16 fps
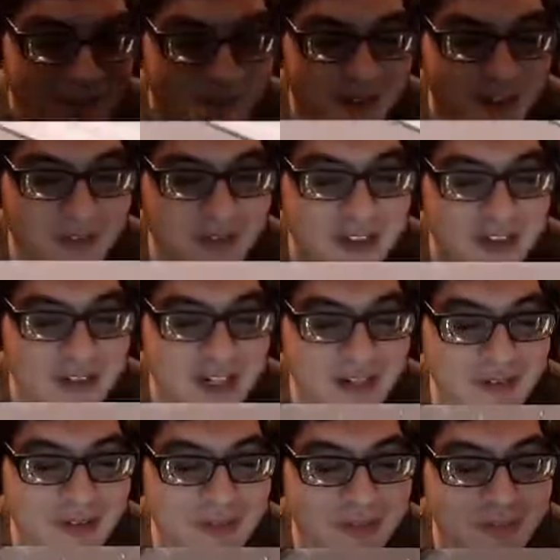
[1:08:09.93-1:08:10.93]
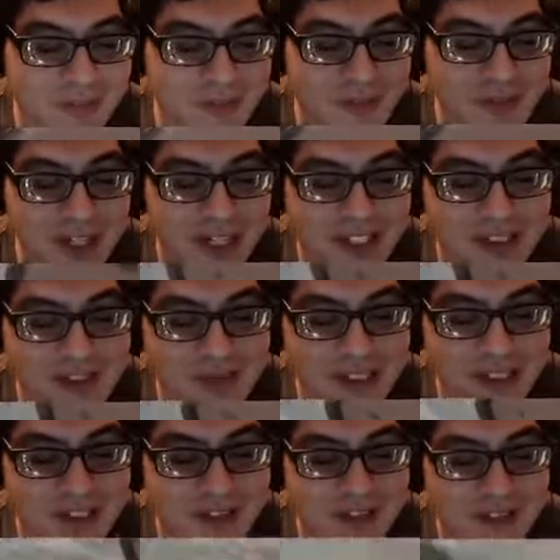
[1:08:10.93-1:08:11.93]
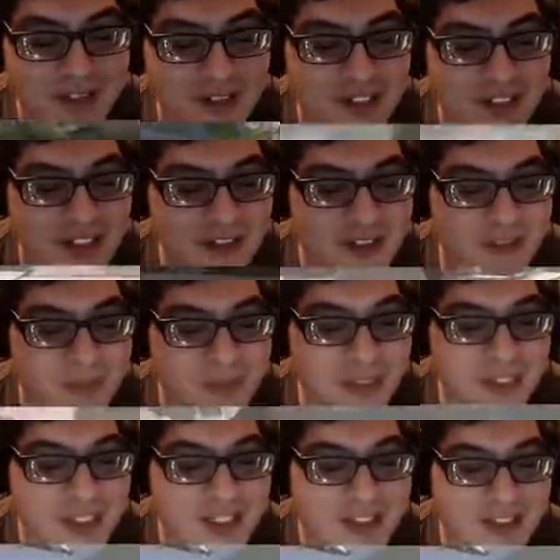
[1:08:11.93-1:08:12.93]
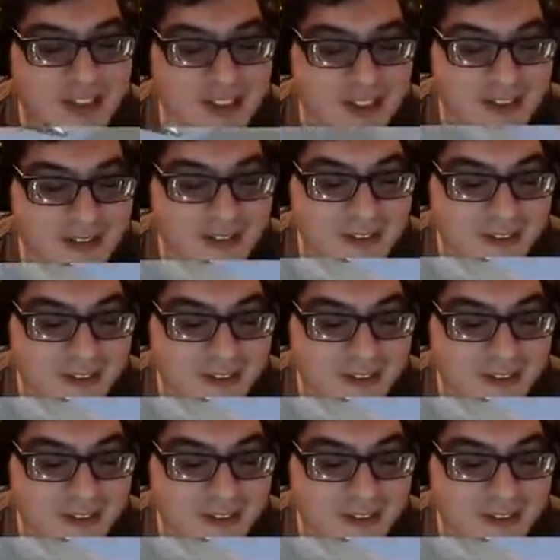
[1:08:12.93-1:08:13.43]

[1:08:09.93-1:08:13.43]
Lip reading: Why would you have a glass window going into your bridge?